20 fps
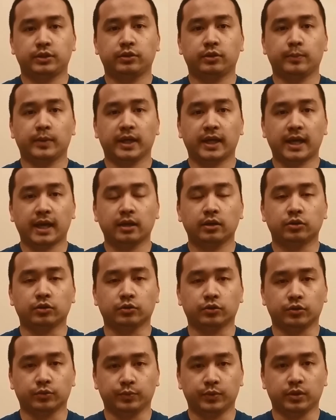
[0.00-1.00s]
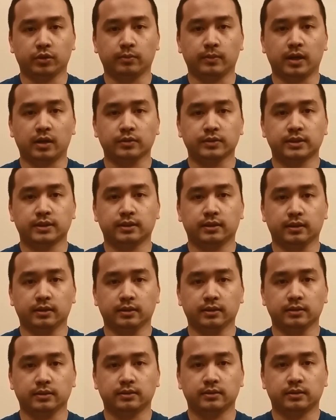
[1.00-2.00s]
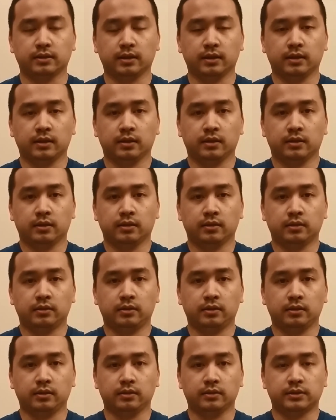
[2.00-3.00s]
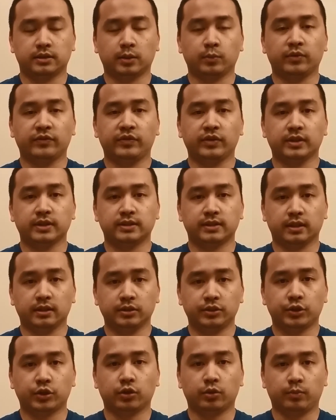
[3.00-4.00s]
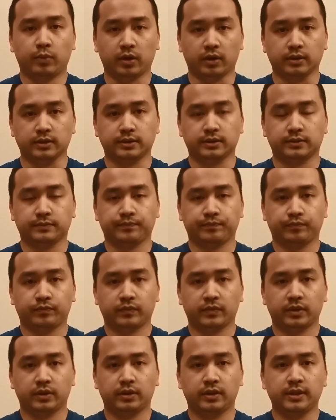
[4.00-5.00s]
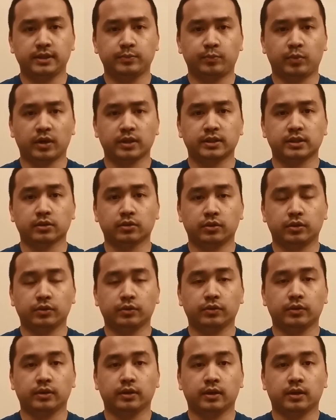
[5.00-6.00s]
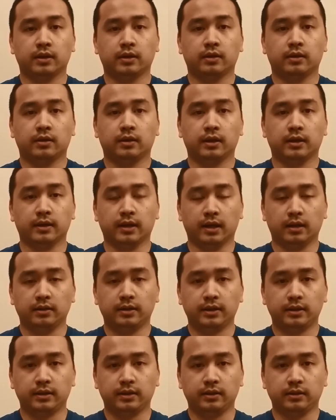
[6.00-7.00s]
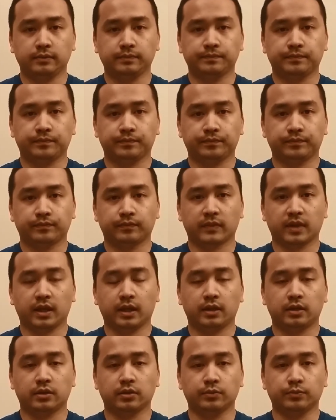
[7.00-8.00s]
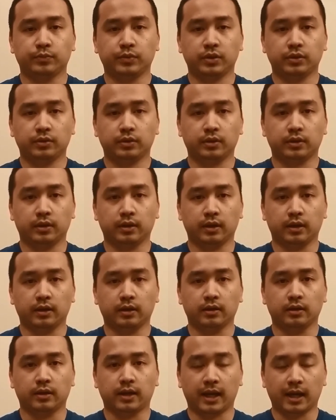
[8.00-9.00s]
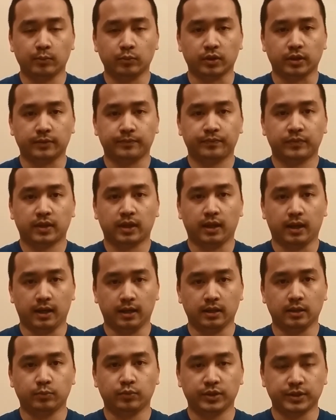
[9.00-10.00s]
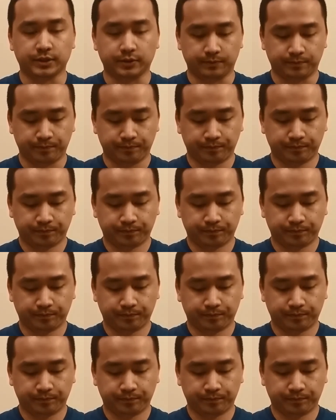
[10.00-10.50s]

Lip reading: to the mechanical computer mouse is some of its internal parts. These parts include an LED, a camera, and a prism.